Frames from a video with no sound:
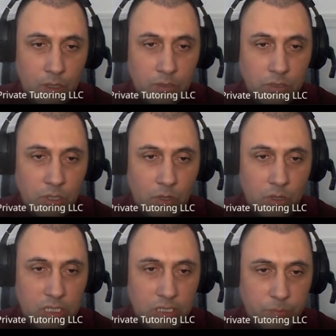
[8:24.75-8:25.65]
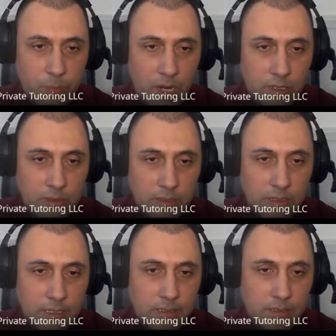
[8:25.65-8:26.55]
So in Spanish, it's
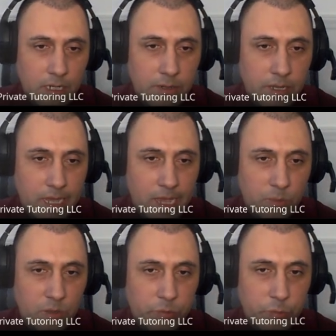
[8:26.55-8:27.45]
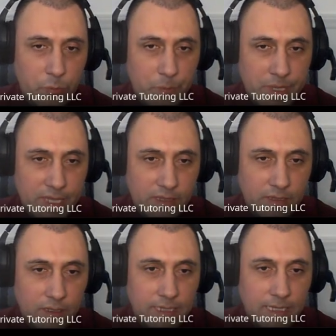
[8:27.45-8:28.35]
extremely common to omit
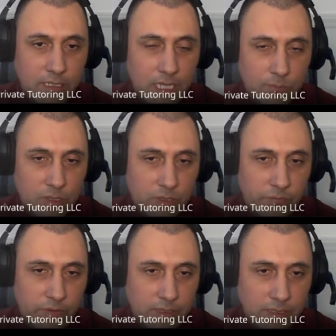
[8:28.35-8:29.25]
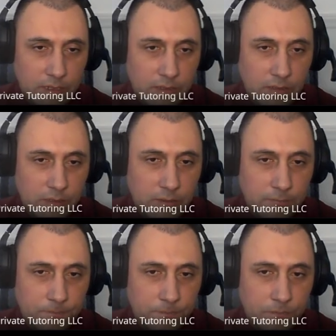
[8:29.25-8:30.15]
the subject of the sentence,
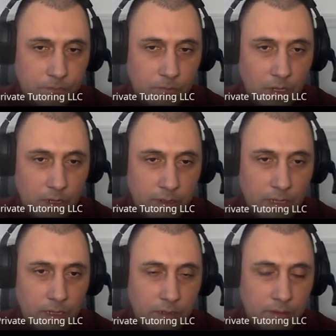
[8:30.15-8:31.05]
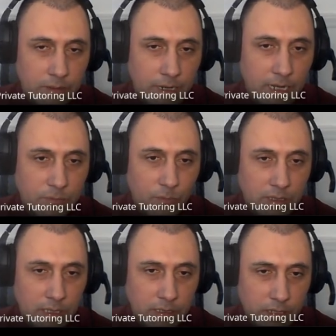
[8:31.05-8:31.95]
not as
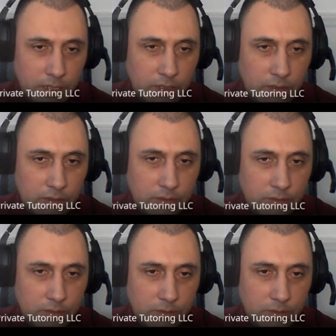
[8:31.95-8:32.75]
much as in English.